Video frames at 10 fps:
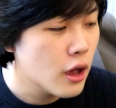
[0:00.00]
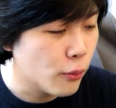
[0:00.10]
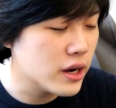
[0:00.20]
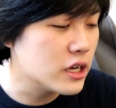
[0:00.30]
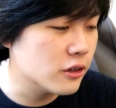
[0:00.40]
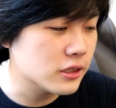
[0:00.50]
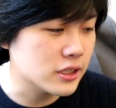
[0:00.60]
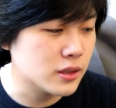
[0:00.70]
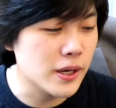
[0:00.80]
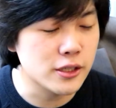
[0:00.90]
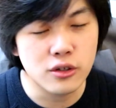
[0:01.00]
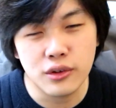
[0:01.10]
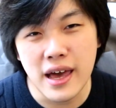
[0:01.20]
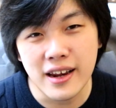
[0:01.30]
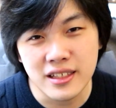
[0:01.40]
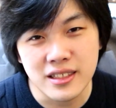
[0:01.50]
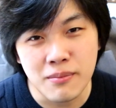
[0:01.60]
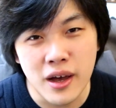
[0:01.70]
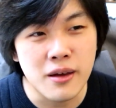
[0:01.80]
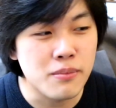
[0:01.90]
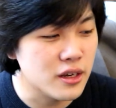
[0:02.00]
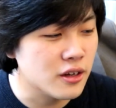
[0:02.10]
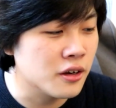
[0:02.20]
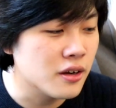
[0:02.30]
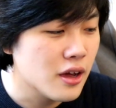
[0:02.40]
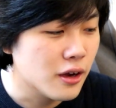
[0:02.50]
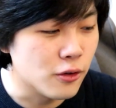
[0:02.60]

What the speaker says: When you use his special, that is, in my opinion,